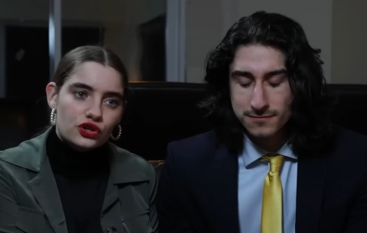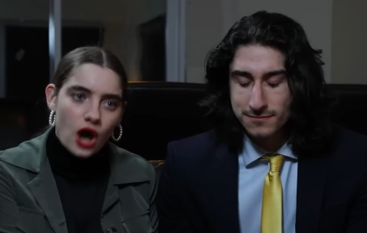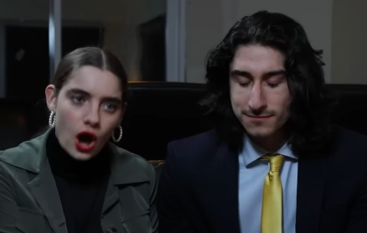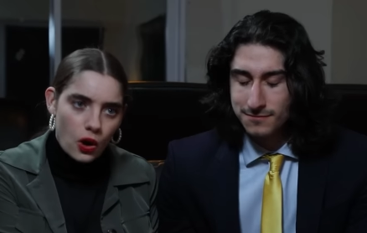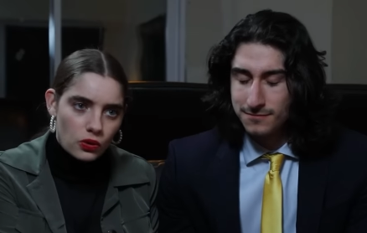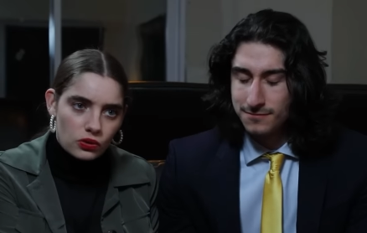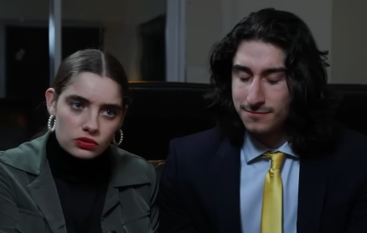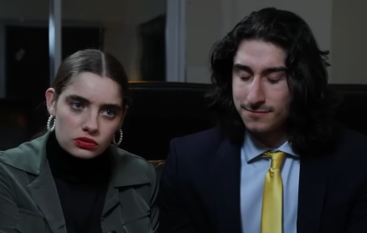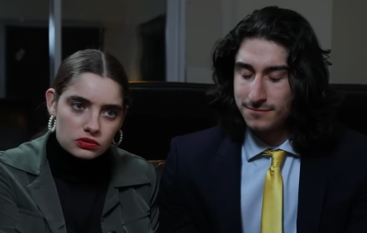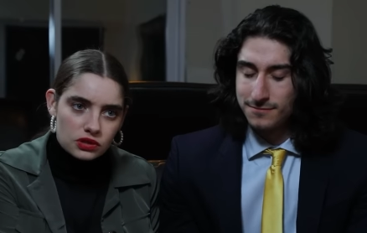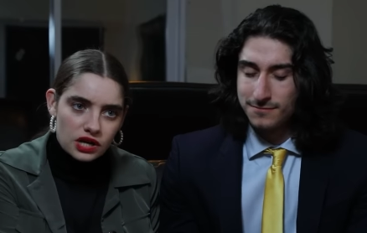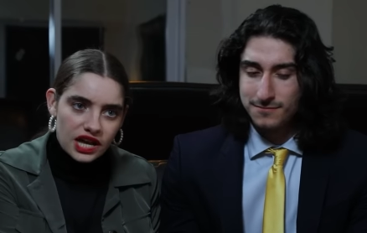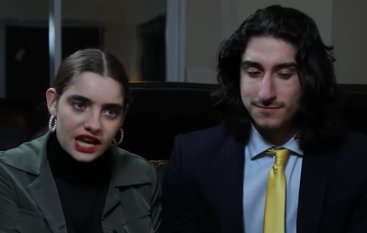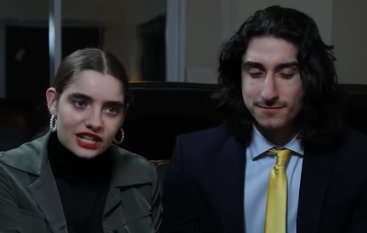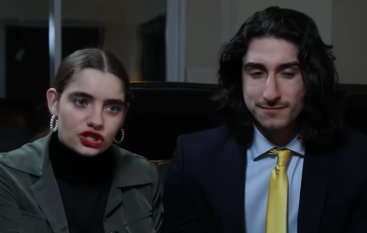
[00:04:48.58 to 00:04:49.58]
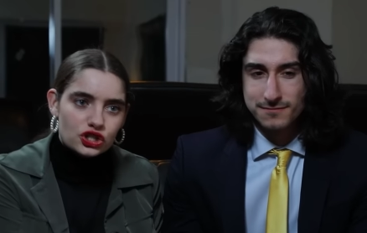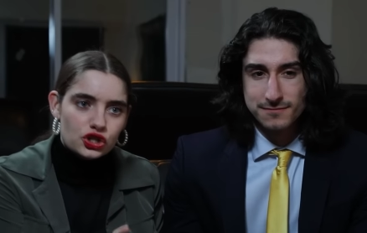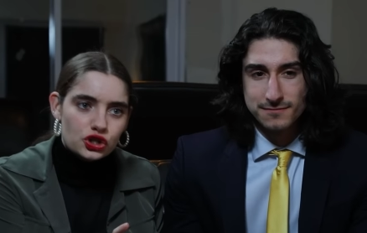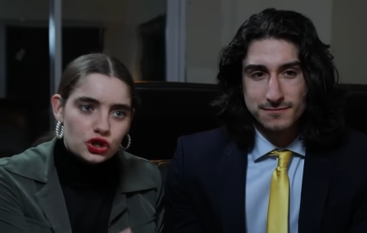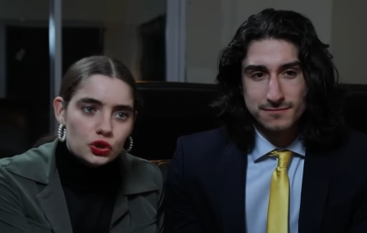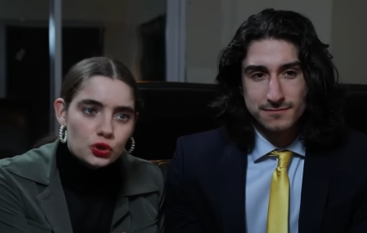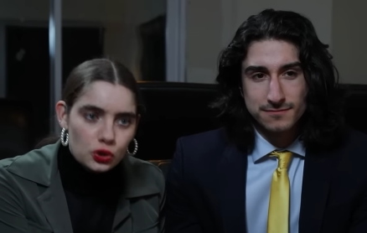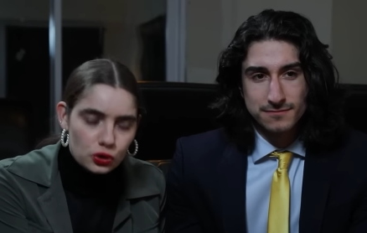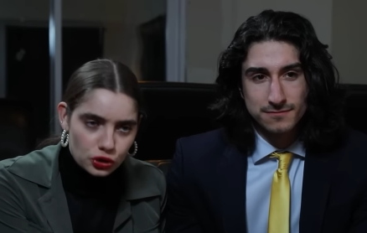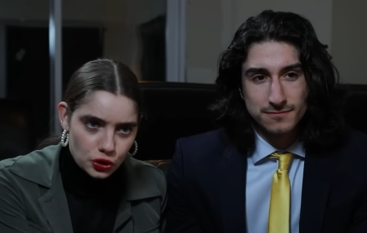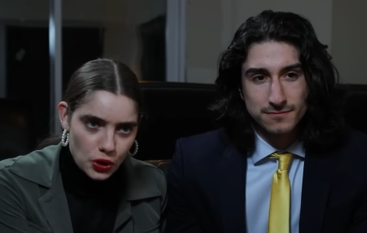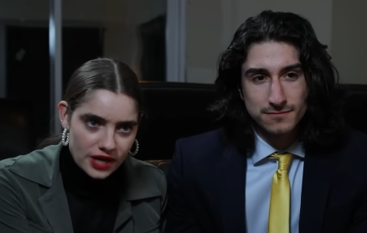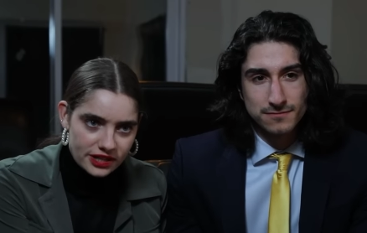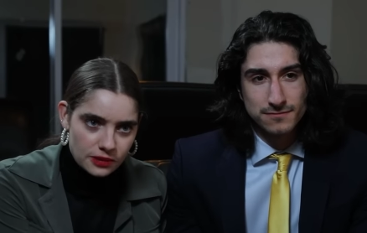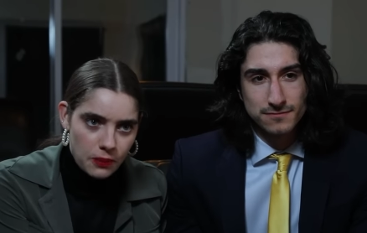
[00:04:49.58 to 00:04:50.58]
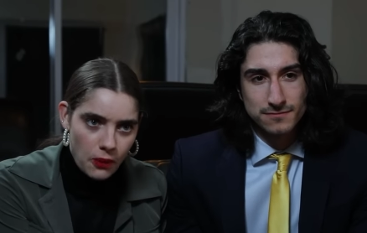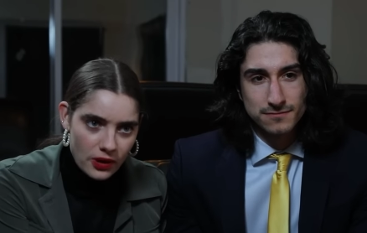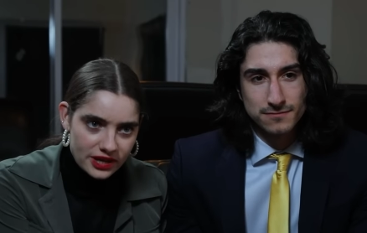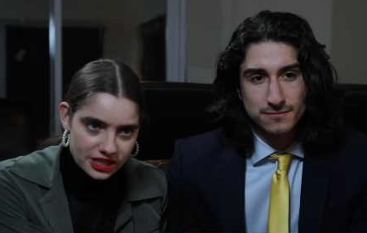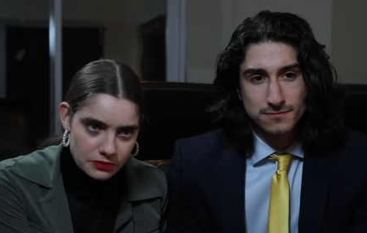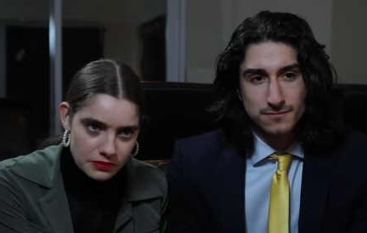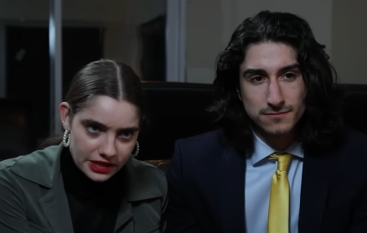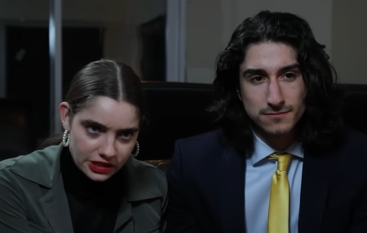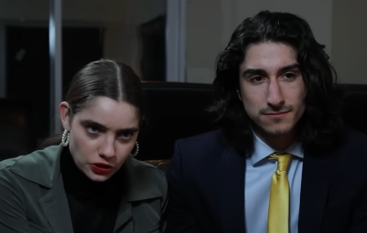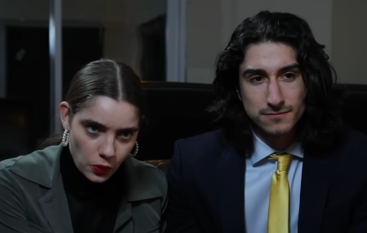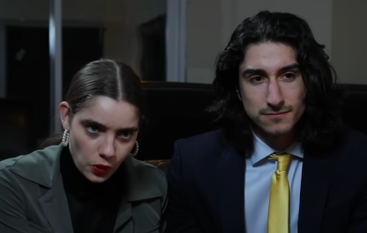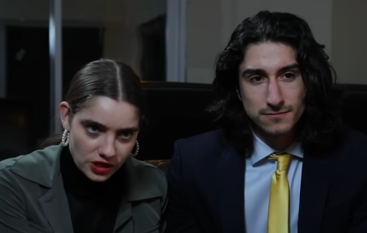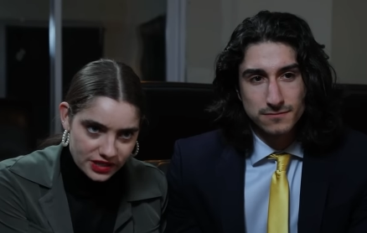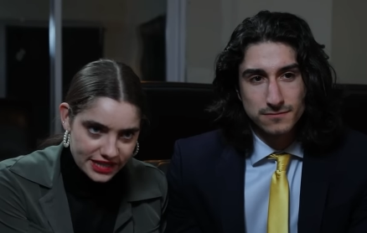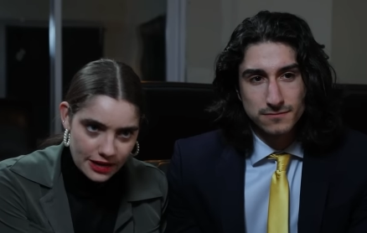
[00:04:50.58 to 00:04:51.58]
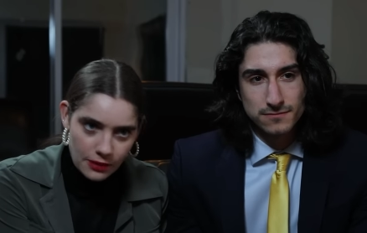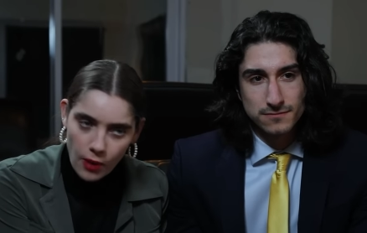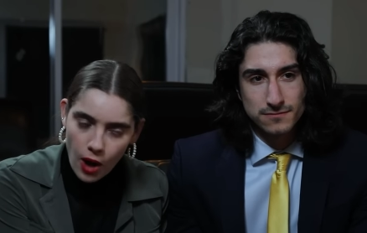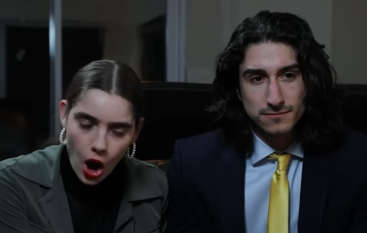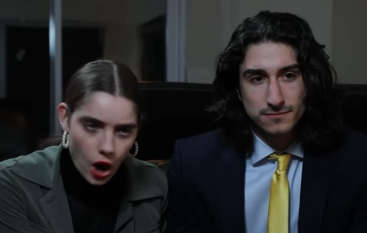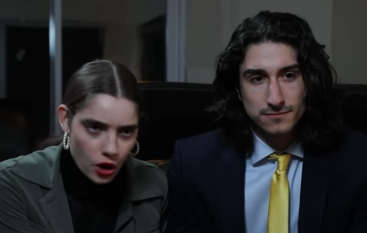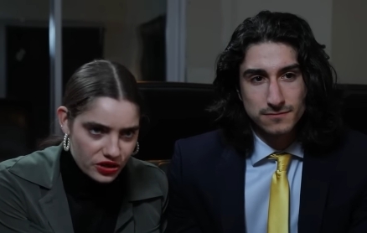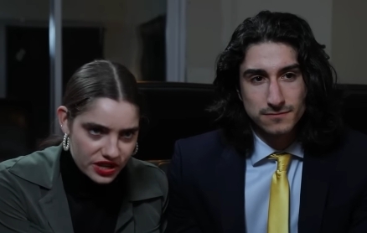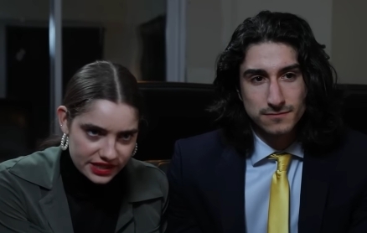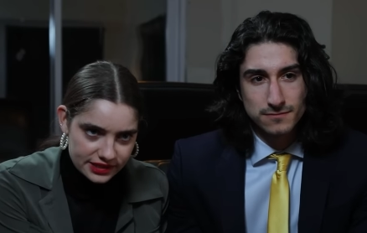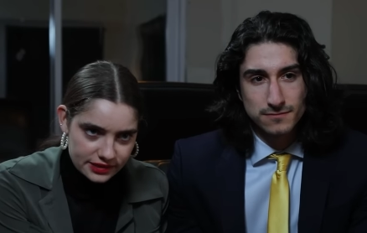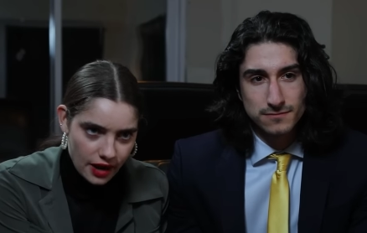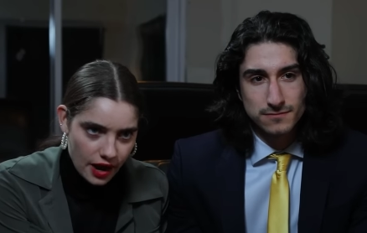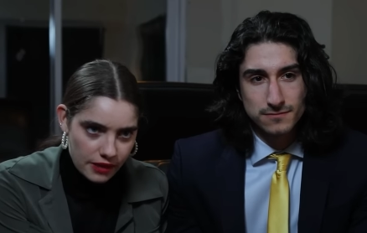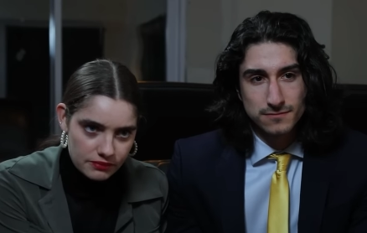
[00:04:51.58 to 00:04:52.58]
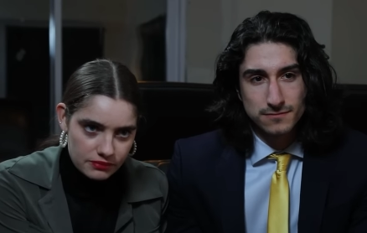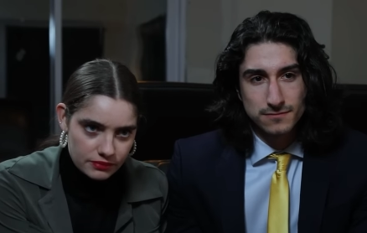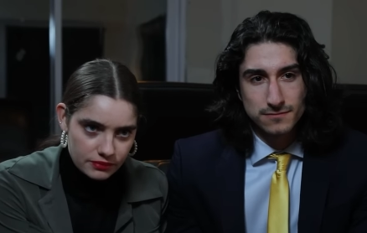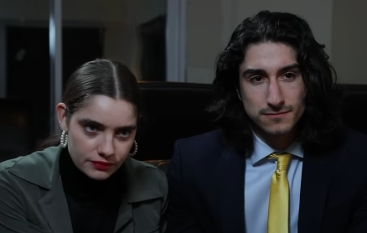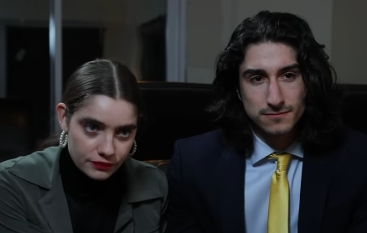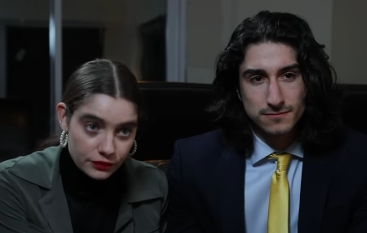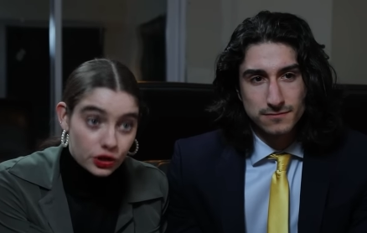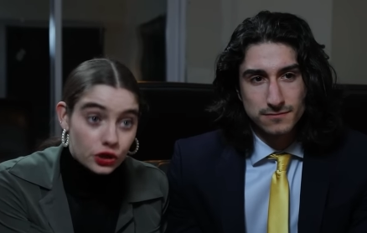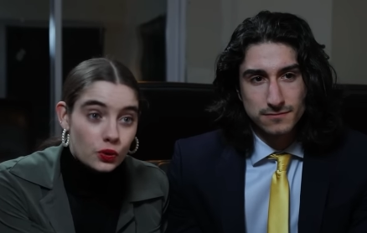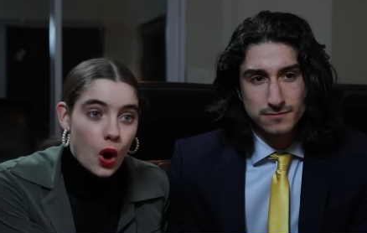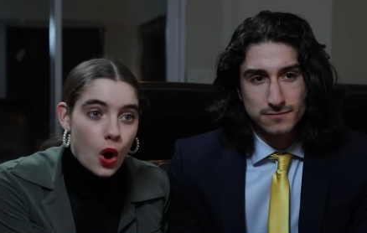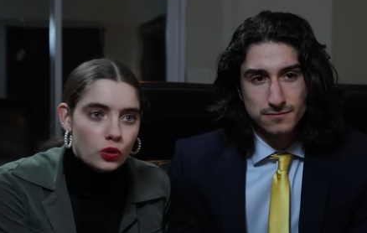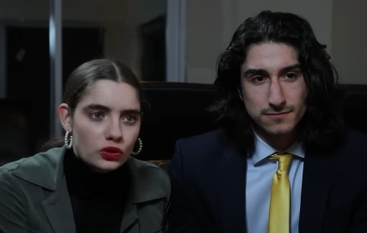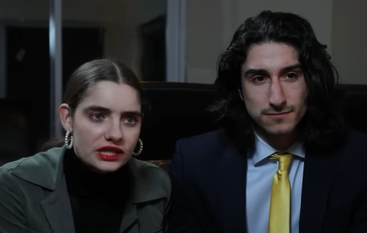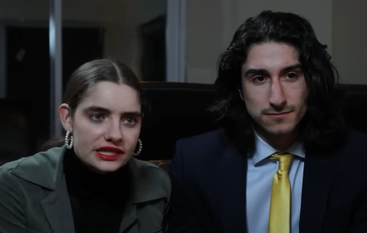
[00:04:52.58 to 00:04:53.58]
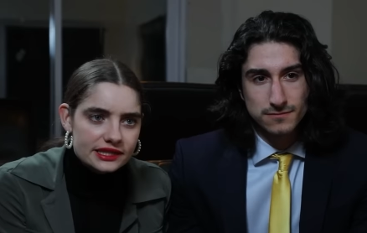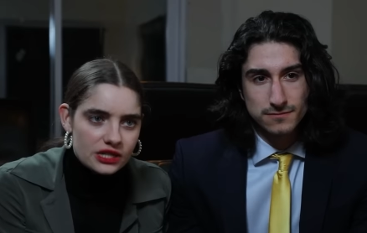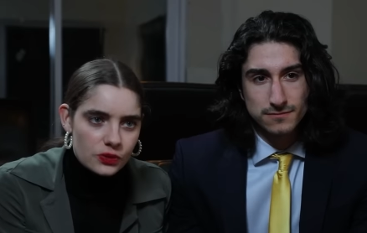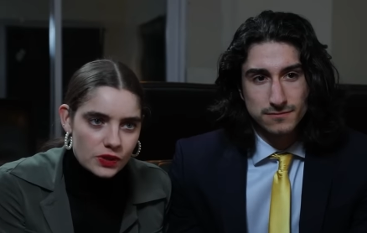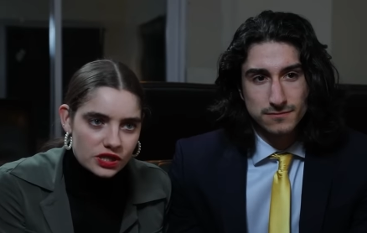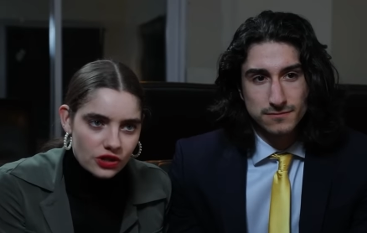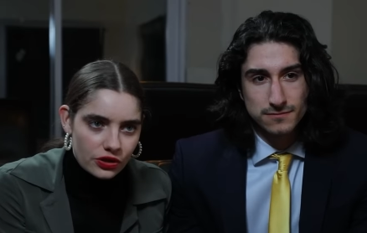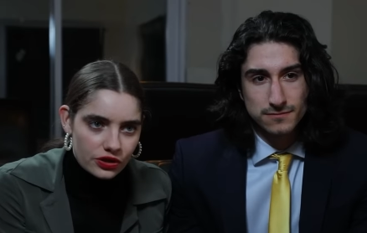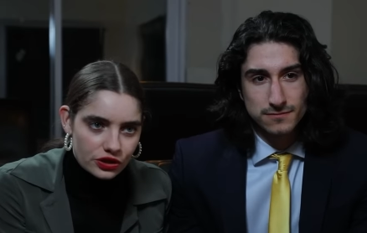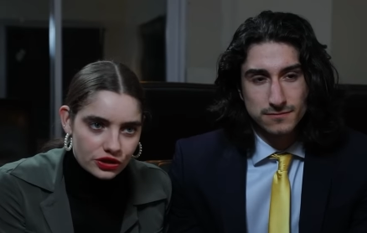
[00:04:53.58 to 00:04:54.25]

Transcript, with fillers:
Speaker 1: No, it's you who's tried to poison me towards him all this time. You only see what's on